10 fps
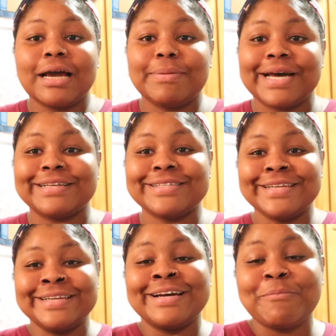I
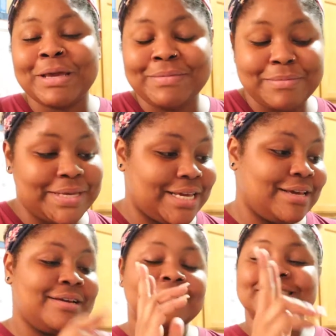passed, made my
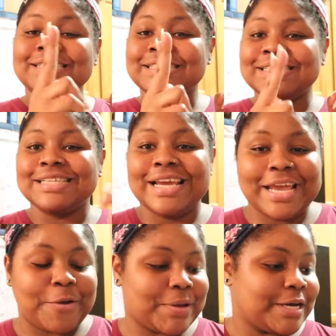B.
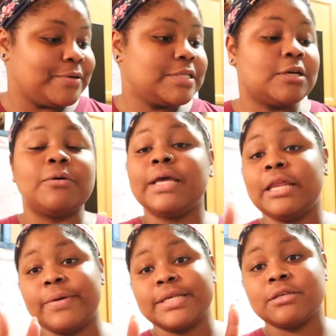Here we go. So
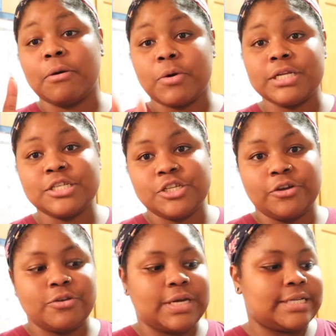anyways, so I wanted to show
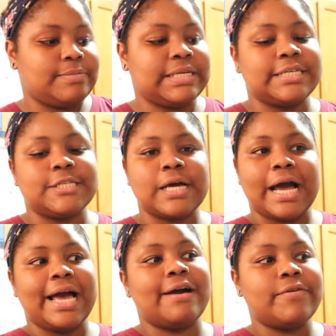you guys because
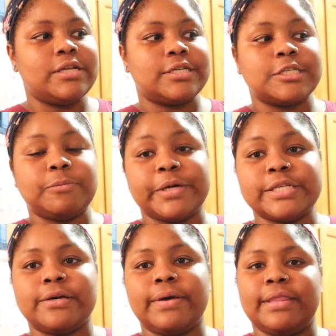I have an
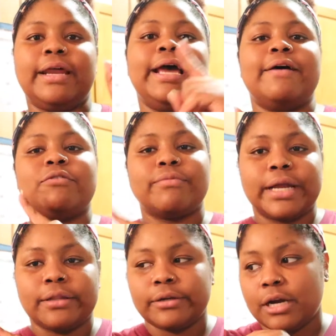espresso and then I have a
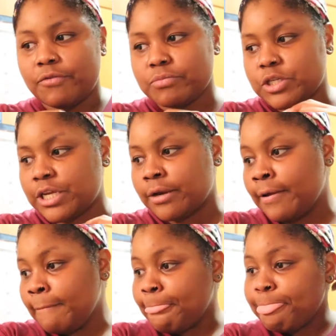regular coffee machine.
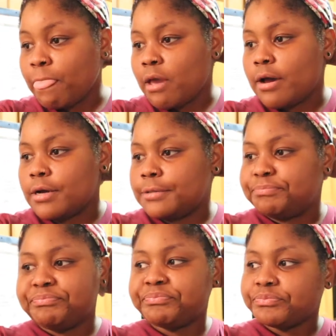
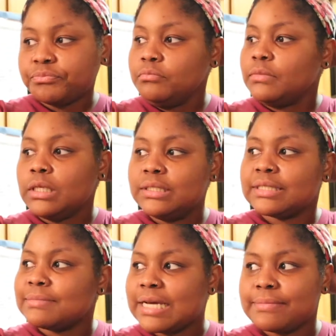Um,
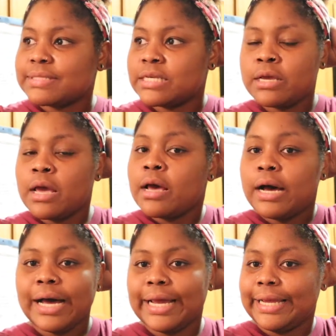sometimes
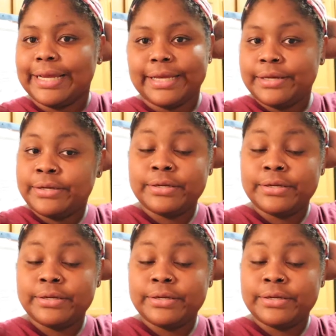I